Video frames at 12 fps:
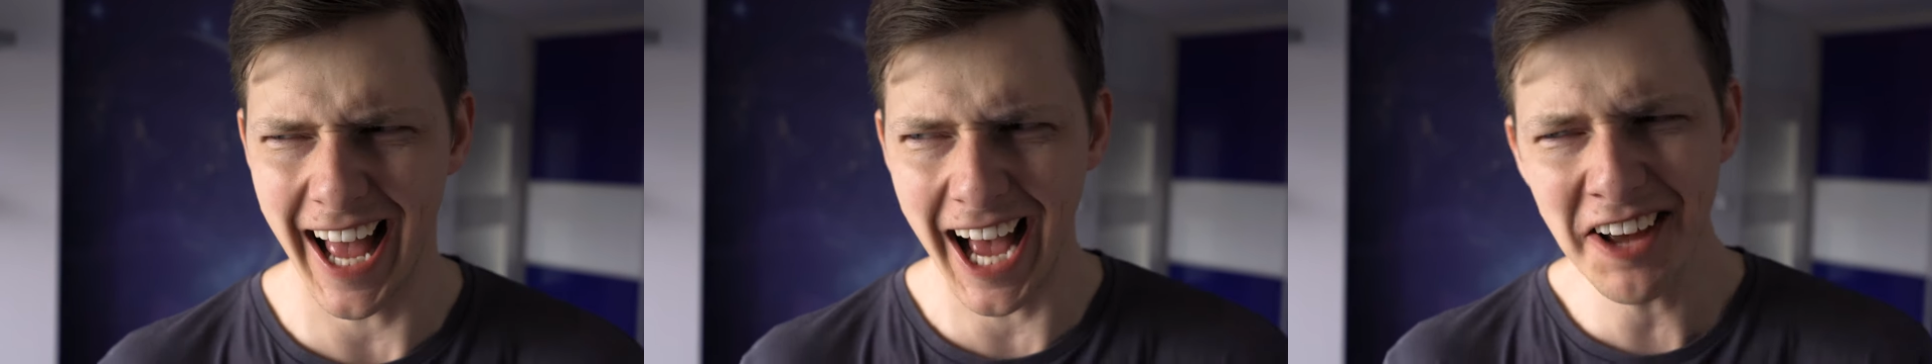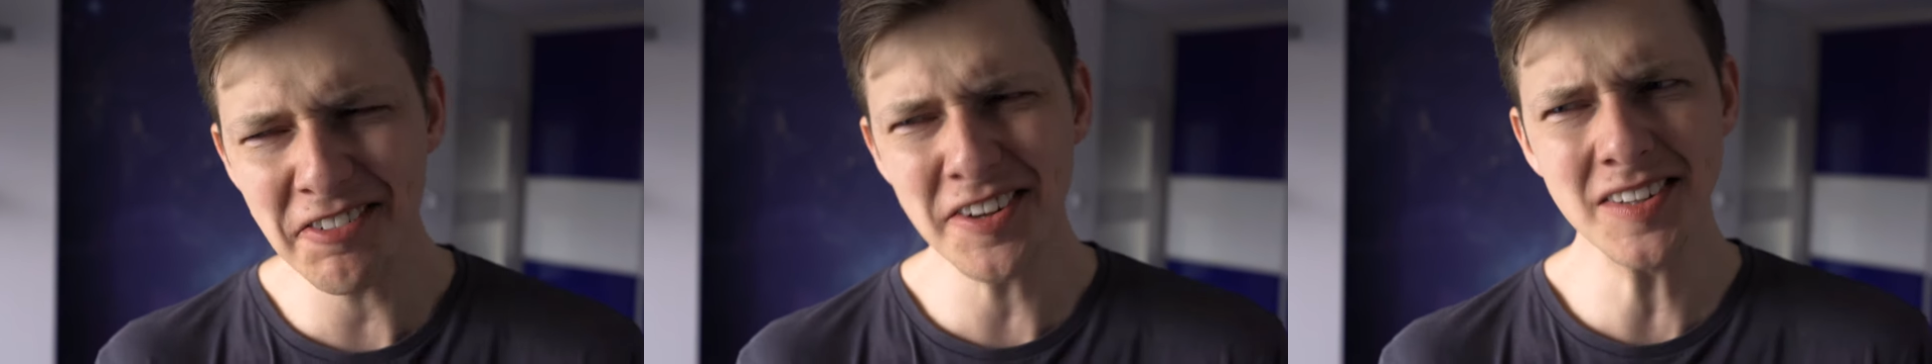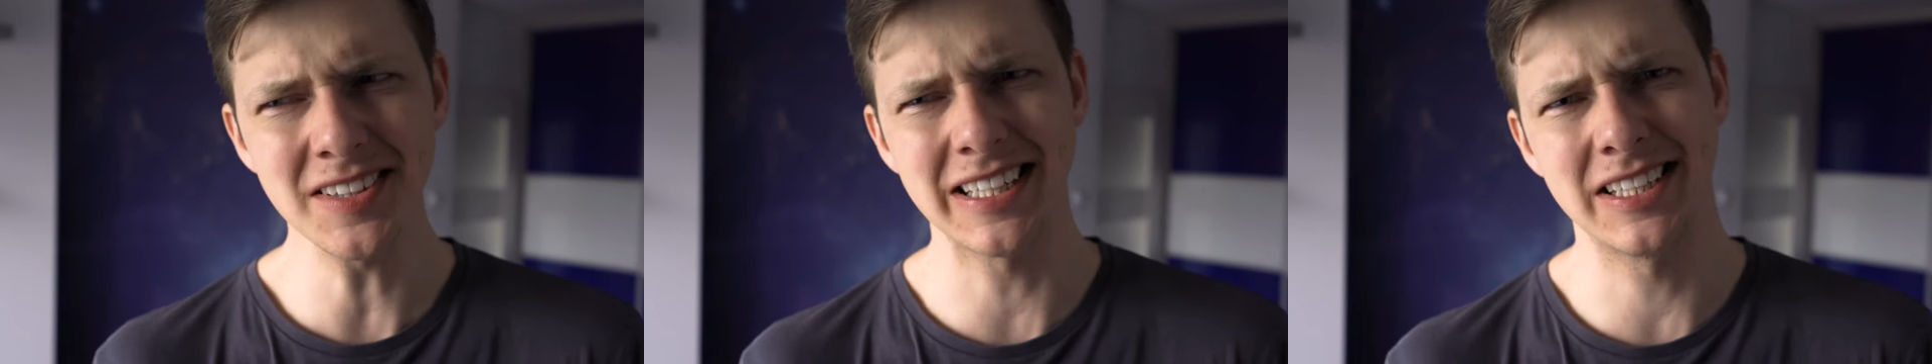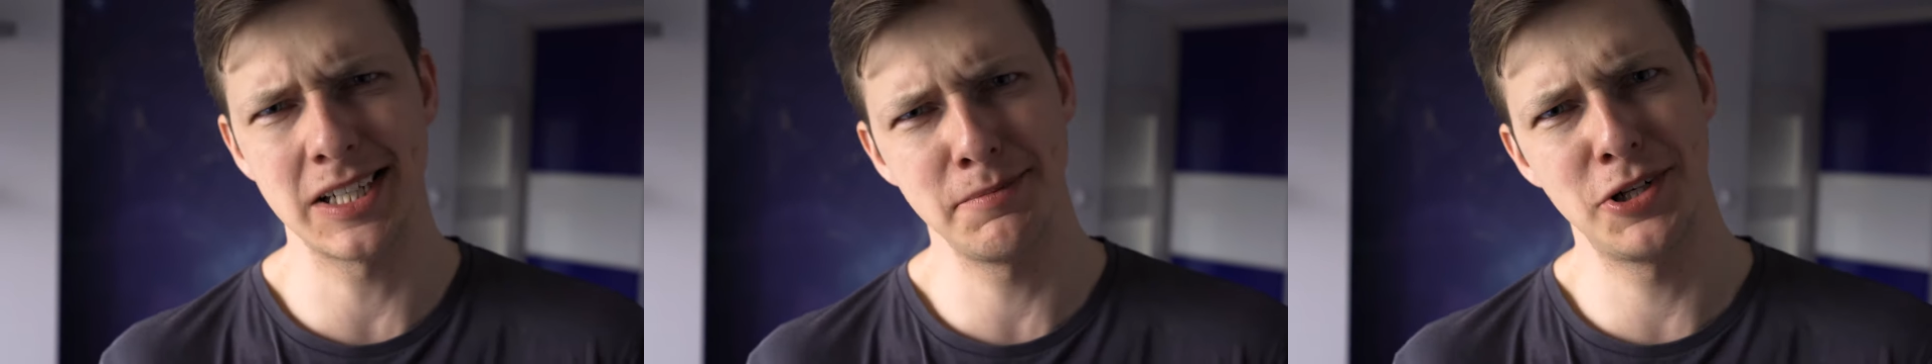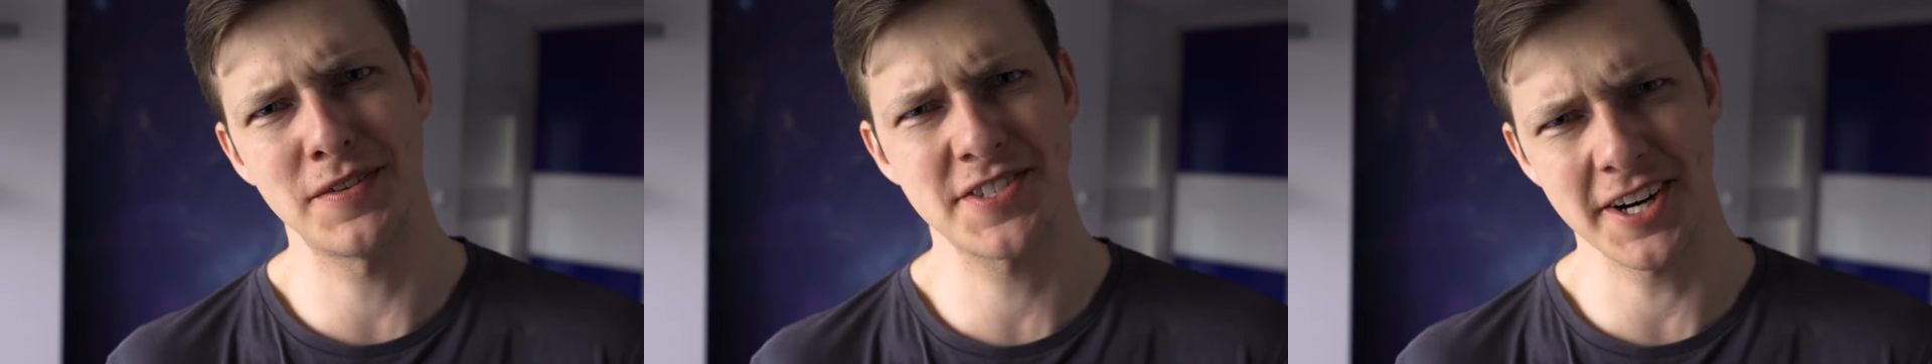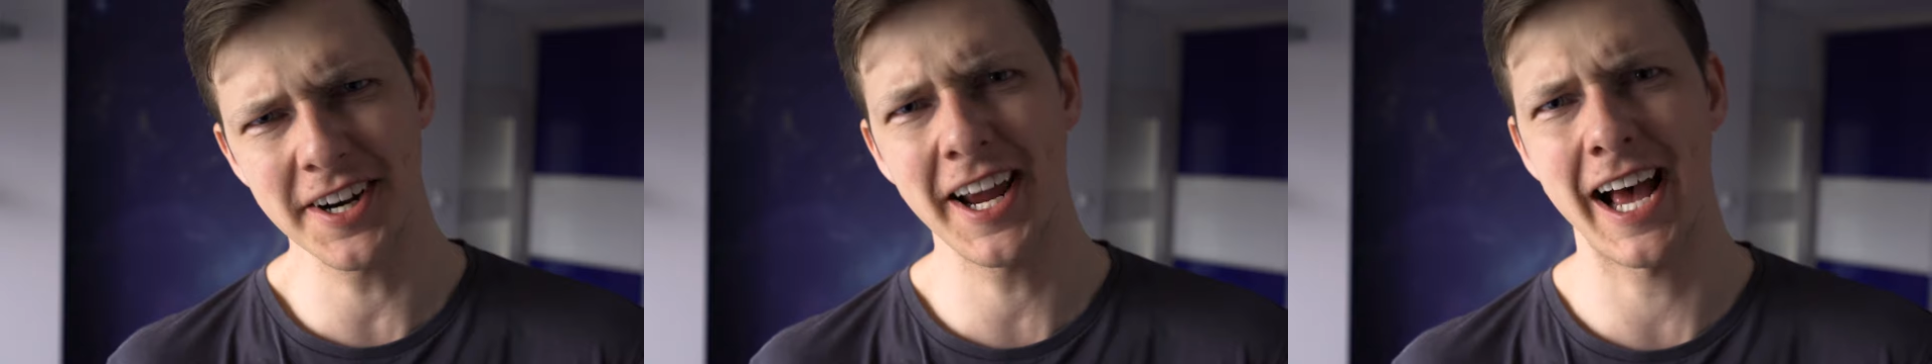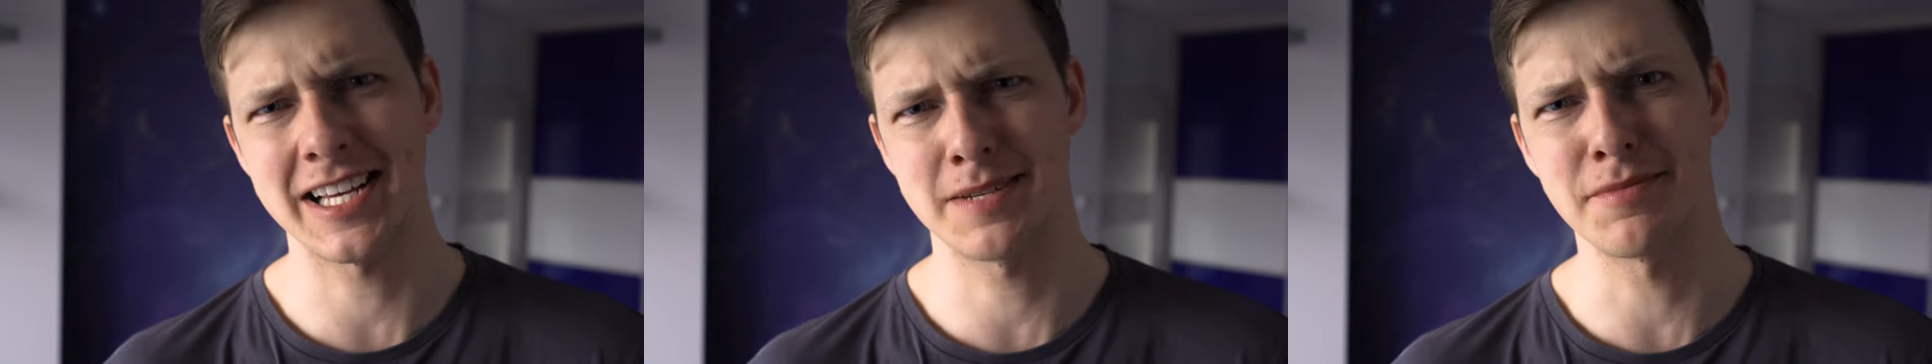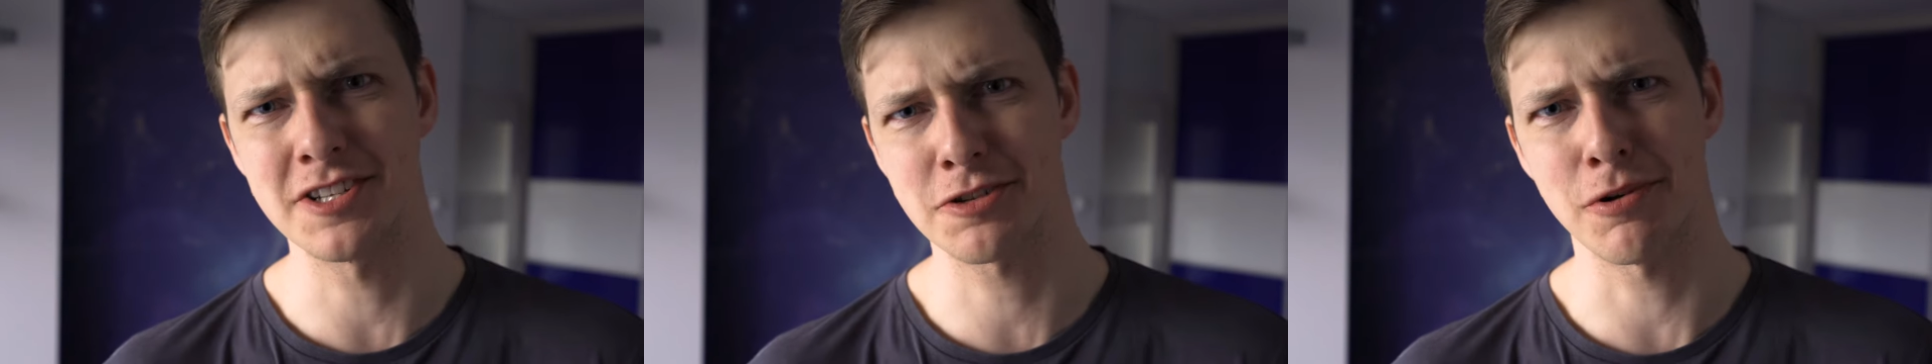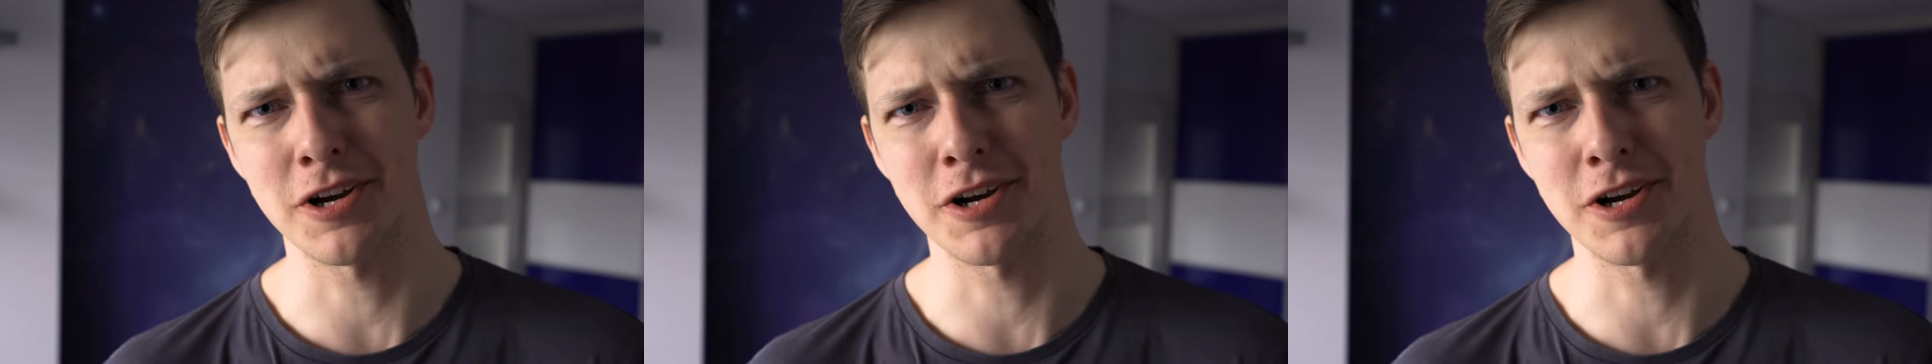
I feel a little bit of sarcasm in this